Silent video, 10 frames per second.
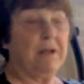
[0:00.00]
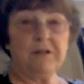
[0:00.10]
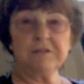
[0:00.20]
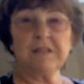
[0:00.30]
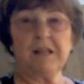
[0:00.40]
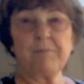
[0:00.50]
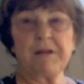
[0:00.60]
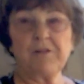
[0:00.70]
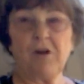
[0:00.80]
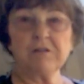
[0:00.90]
Oh, it looks
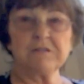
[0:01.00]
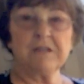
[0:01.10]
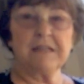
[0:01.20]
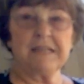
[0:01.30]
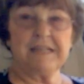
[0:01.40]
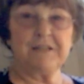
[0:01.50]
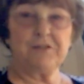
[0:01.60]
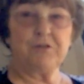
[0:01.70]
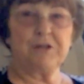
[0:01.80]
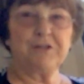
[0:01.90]
like my dog's gonna get
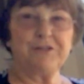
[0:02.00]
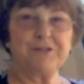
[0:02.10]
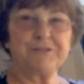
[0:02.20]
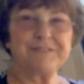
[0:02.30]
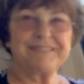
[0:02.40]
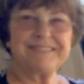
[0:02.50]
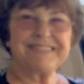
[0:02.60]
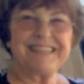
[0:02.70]
into it too.